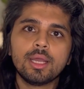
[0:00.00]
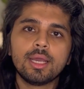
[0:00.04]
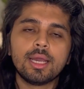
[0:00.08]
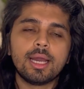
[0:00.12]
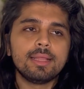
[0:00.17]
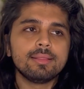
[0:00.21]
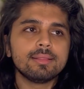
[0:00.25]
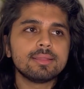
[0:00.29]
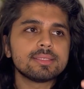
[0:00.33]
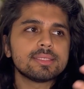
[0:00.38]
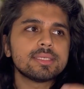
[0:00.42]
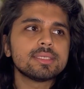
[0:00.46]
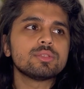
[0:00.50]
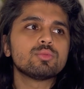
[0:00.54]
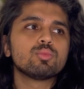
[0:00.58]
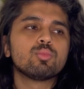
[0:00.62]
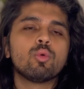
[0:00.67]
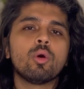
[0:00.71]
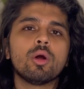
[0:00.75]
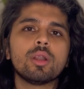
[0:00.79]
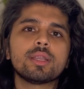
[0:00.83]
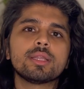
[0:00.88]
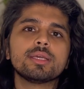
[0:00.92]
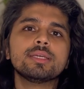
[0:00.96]
And this is
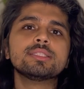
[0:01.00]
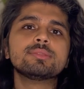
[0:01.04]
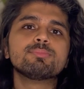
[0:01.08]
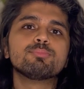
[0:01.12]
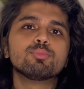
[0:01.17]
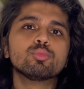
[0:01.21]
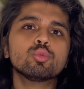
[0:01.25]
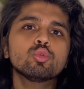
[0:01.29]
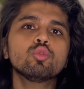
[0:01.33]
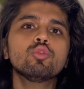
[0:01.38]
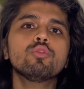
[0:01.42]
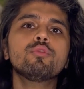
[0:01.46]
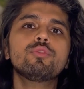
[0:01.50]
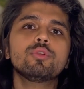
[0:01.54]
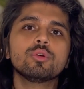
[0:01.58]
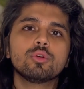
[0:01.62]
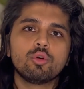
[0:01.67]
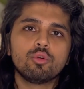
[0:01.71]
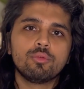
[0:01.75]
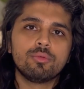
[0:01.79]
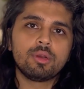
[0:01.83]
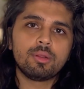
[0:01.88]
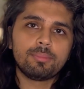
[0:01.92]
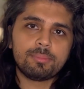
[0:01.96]
what is proved
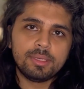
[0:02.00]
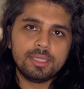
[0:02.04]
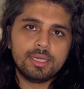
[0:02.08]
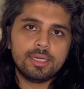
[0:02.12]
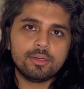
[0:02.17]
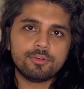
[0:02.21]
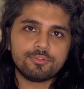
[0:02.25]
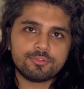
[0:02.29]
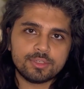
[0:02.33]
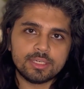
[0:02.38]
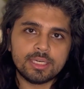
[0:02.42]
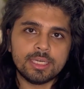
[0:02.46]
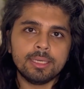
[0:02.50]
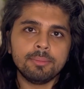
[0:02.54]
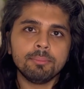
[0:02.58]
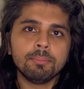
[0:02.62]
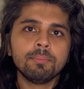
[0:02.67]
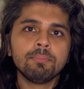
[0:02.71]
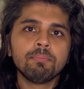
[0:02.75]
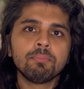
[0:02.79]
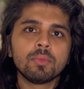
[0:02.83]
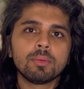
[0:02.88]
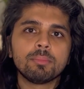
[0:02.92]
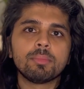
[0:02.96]
over a period of time,
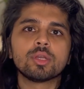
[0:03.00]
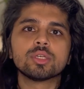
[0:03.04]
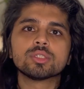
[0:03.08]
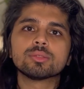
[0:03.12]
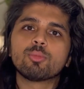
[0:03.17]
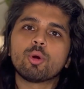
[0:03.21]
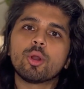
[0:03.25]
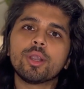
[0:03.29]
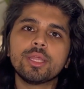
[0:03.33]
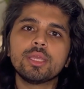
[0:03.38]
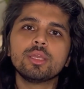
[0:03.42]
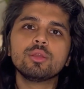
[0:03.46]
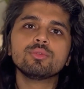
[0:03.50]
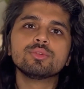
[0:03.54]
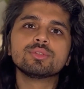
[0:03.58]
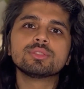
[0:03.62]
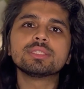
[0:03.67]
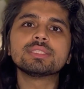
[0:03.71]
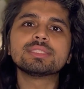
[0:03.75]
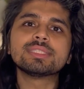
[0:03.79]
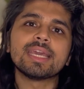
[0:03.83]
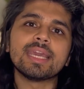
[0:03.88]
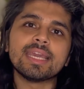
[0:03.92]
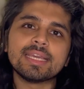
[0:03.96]
because the body
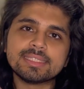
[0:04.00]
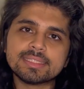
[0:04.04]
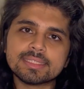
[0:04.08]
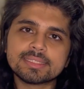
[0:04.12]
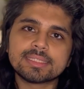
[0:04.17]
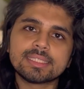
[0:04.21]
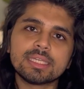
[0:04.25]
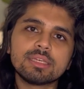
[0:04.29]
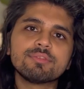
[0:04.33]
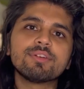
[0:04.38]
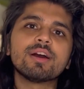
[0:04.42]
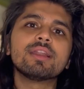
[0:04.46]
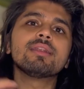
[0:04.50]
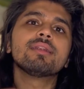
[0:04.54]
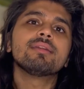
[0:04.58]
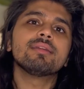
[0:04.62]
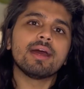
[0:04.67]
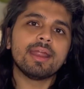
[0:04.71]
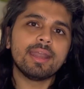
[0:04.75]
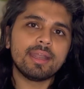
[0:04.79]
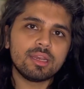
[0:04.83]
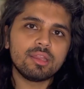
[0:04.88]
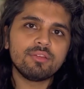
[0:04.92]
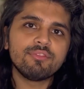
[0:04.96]
uses existing fat and
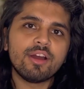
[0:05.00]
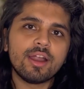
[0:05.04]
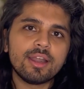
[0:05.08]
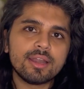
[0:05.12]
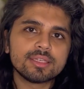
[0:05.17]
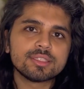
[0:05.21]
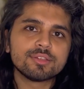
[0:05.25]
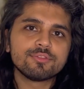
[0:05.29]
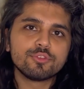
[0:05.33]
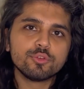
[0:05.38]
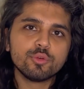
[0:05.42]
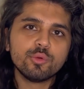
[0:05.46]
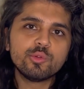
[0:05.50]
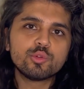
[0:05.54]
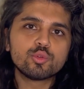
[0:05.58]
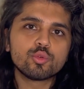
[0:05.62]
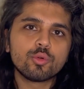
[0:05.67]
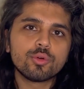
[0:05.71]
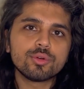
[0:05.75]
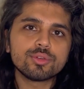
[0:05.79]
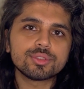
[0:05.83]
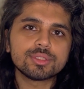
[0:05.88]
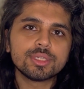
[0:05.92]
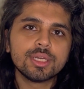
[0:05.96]
dietary fat as a fuel
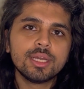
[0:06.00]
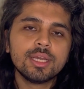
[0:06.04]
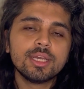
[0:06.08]
source.